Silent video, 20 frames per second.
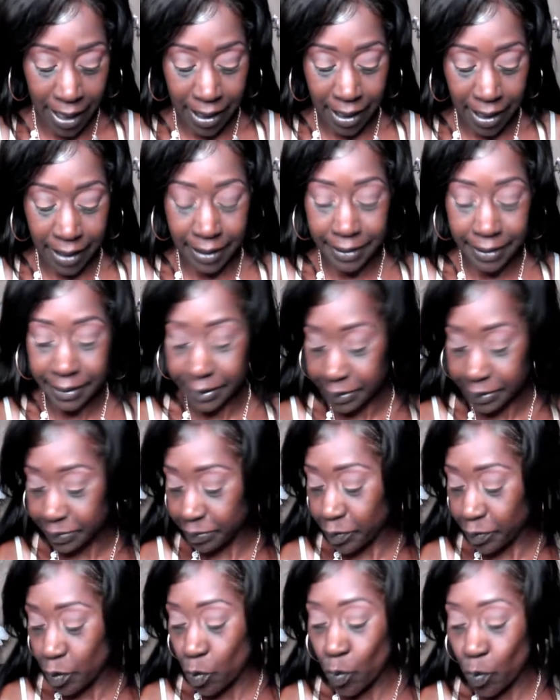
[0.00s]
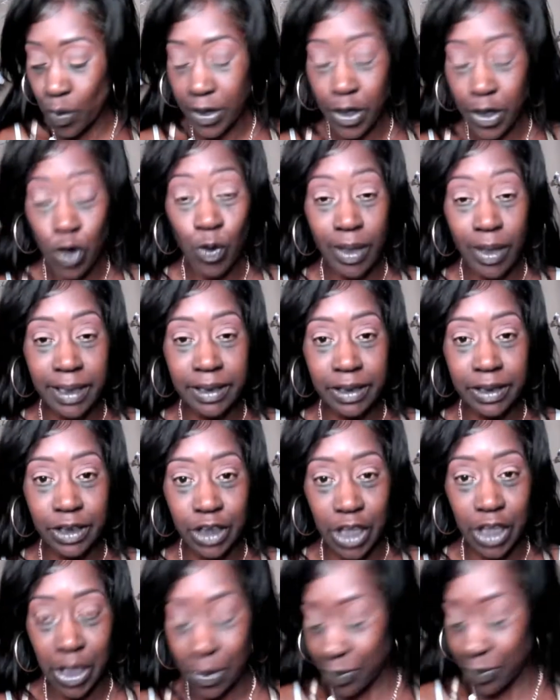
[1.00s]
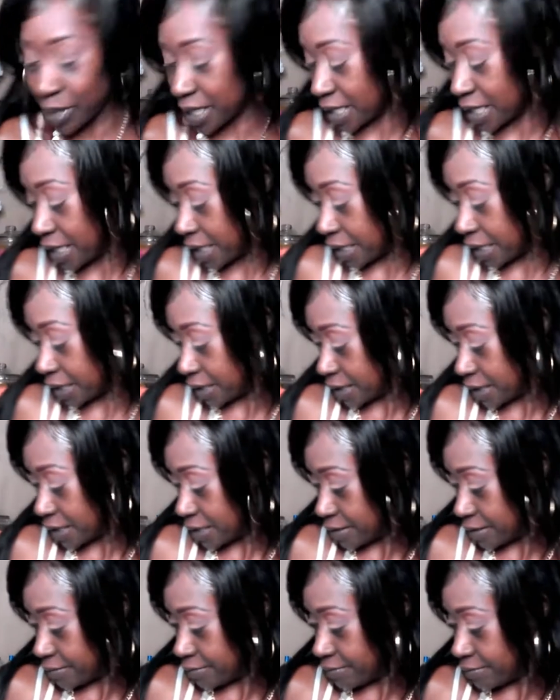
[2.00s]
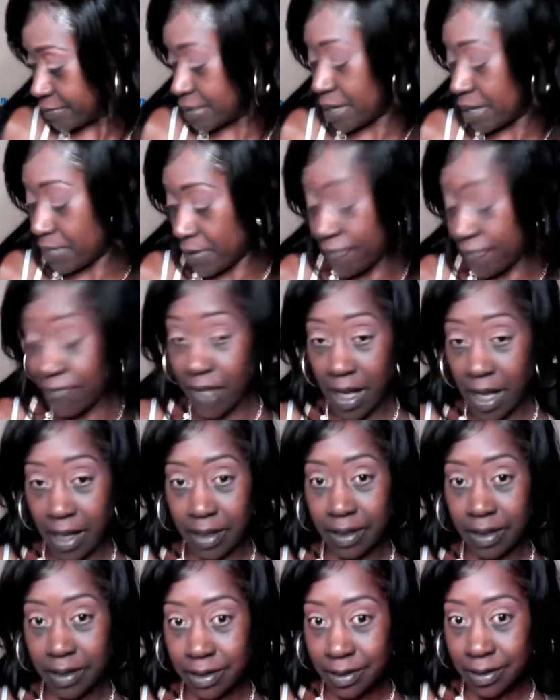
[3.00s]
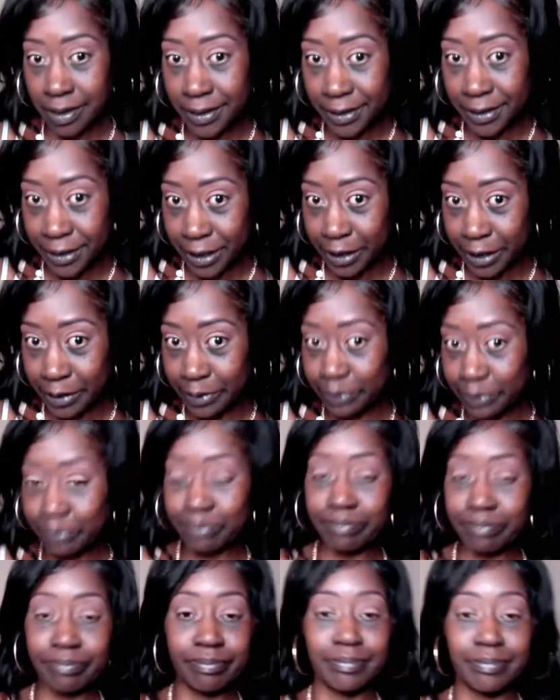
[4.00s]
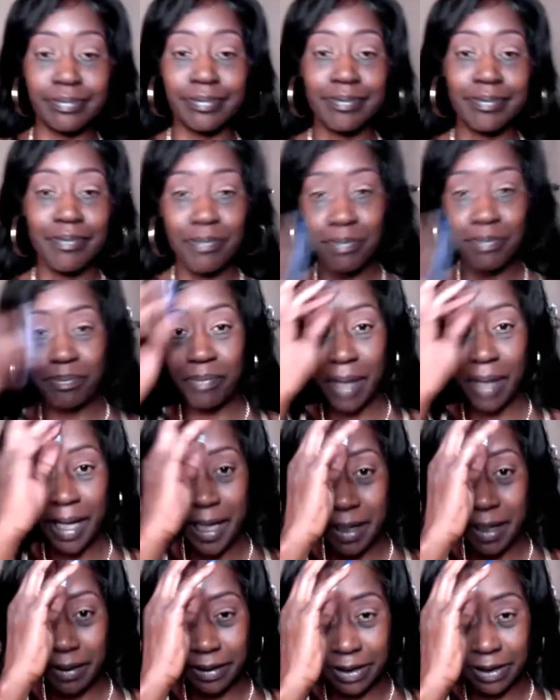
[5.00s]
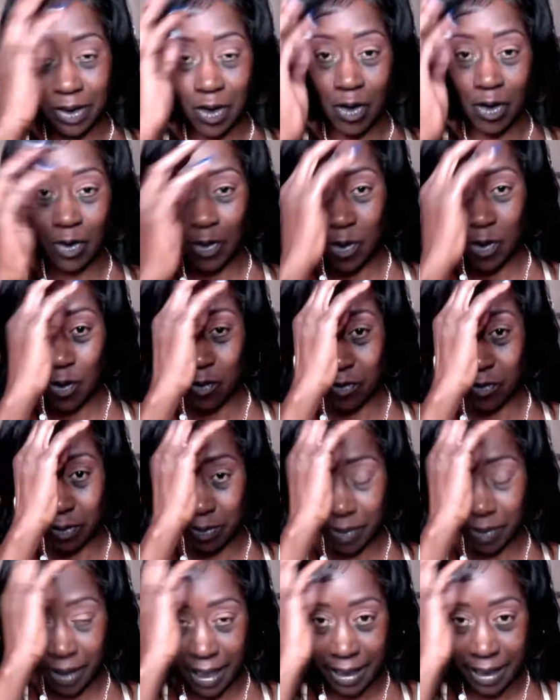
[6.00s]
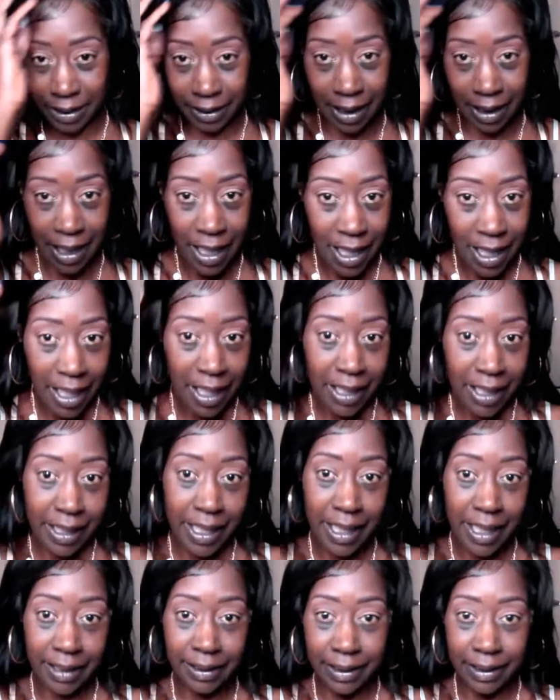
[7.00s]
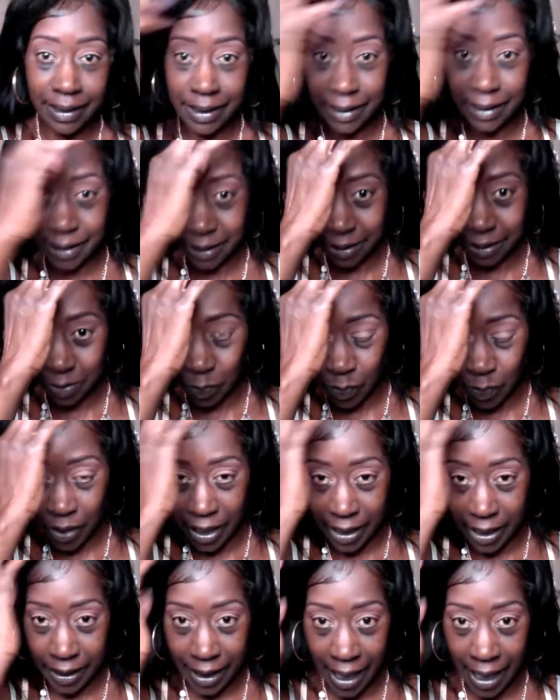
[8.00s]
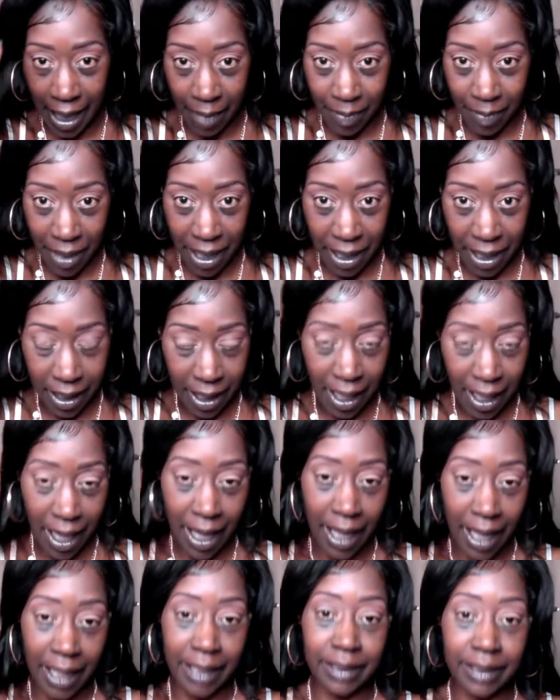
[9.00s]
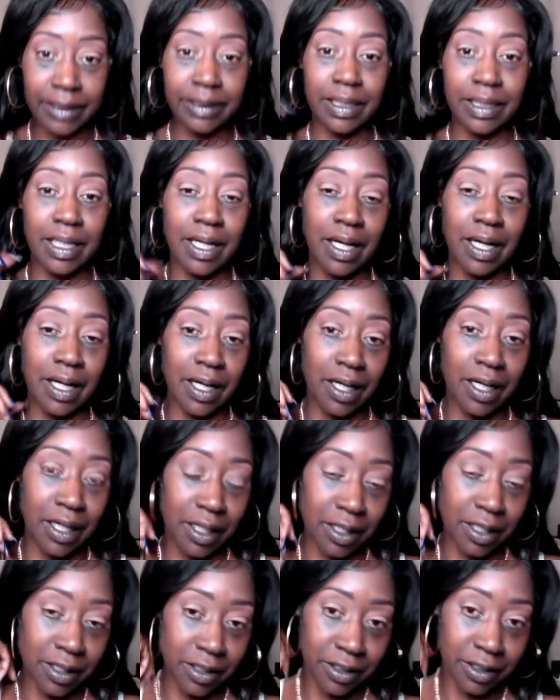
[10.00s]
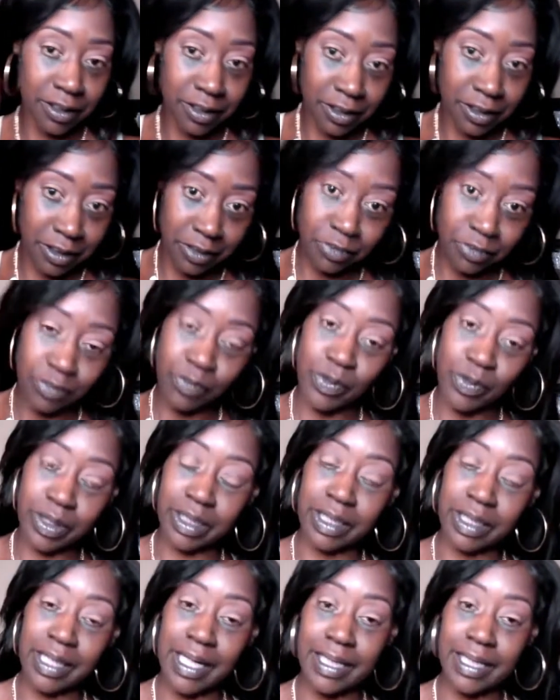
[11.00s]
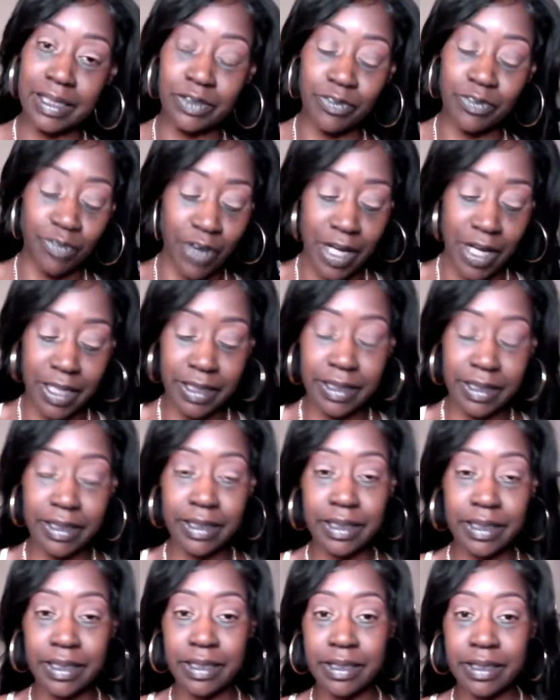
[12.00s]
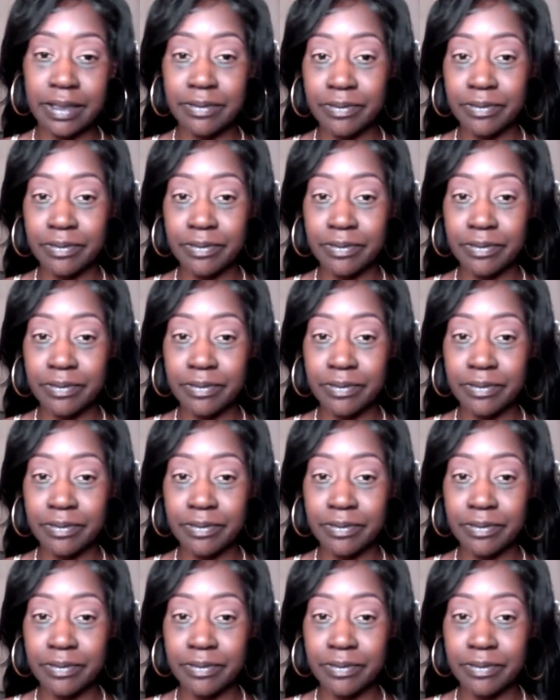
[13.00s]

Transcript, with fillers: Alright, ladies we're going to go in. Let me find a concealer. My hair is all over the place. Yes, this is the wig that I made, guys, uh, with the lace front.